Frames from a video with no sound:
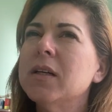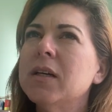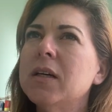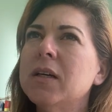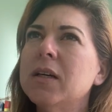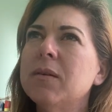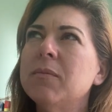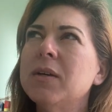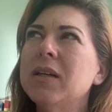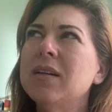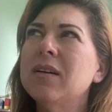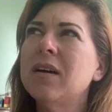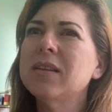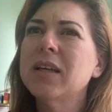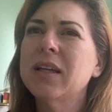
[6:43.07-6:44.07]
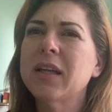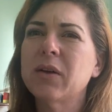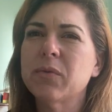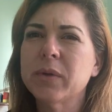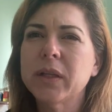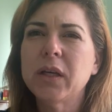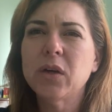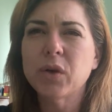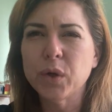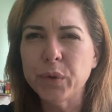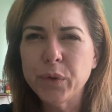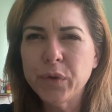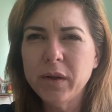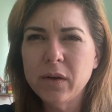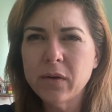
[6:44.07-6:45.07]
um, not that like really
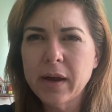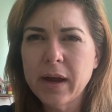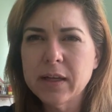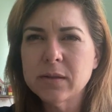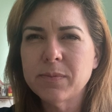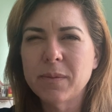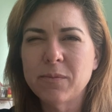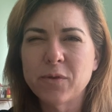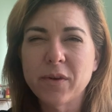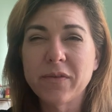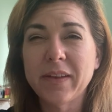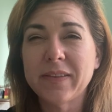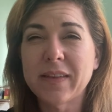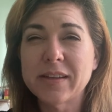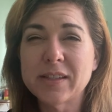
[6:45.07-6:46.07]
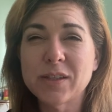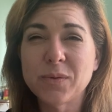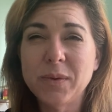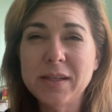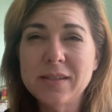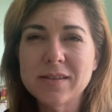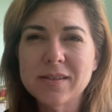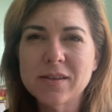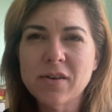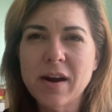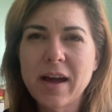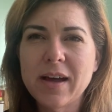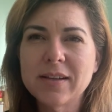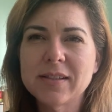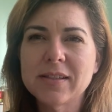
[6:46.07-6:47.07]
earthy grass, but more of like that sweetened
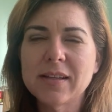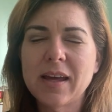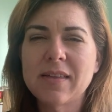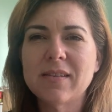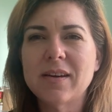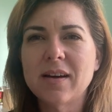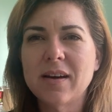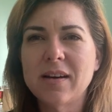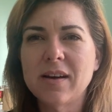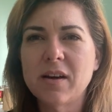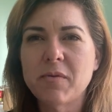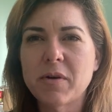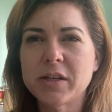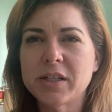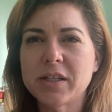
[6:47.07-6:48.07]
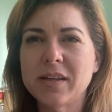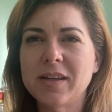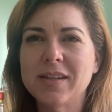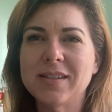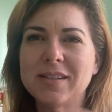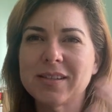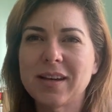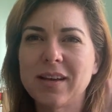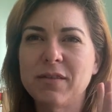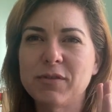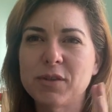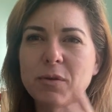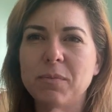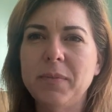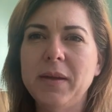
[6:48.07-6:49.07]
grass. And then Honey I Washed the Kids is kind of
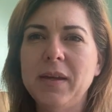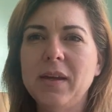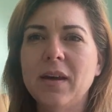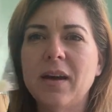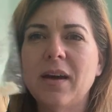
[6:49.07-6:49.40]
soapy.